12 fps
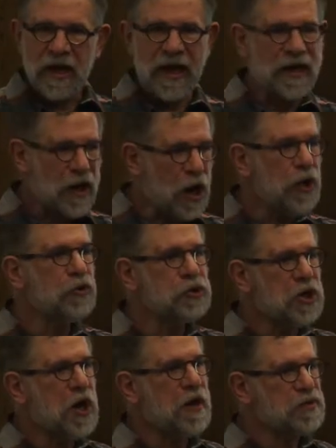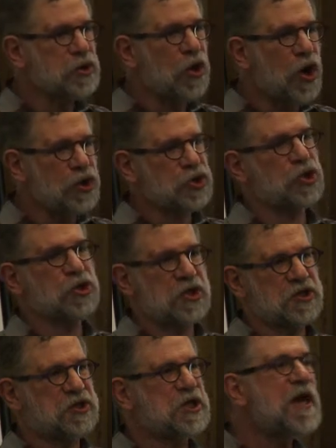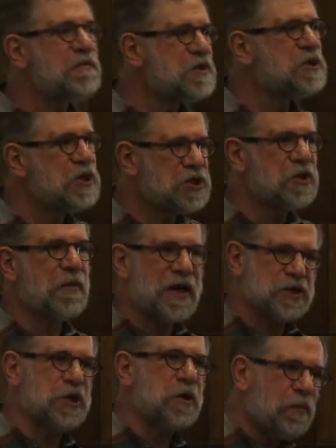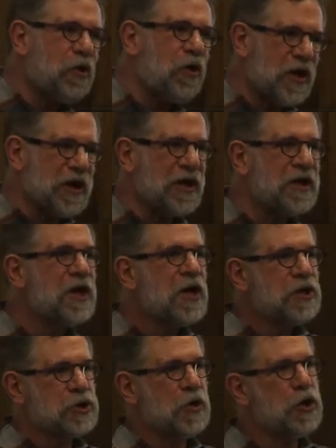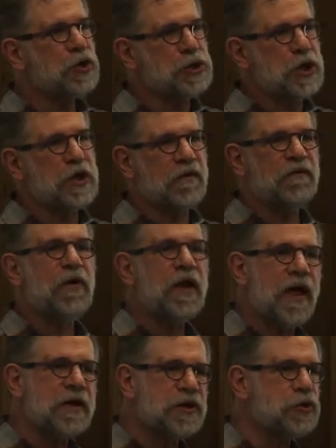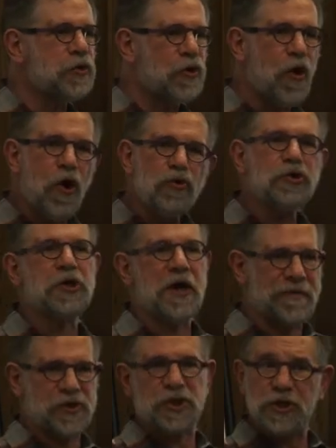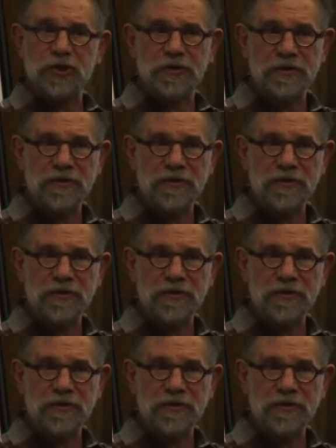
and at other times logs onto the same system as an employee so he or she can fill out his or her own timesheet,